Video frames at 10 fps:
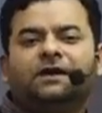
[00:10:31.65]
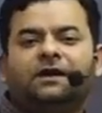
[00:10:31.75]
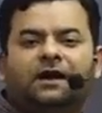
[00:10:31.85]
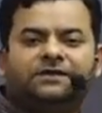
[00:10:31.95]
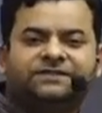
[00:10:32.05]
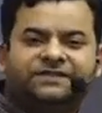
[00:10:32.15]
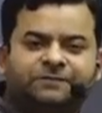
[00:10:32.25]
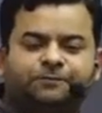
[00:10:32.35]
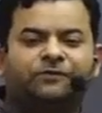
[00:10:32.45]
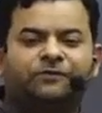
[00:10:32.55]

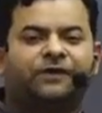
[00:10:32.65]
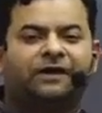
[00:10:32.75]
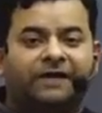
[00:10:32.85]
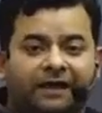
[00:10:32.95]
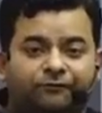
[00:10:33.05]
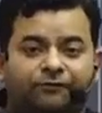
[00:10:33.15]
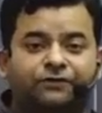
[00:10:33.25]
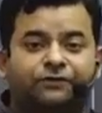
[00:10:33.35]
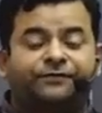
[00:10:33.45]
6.5 the average of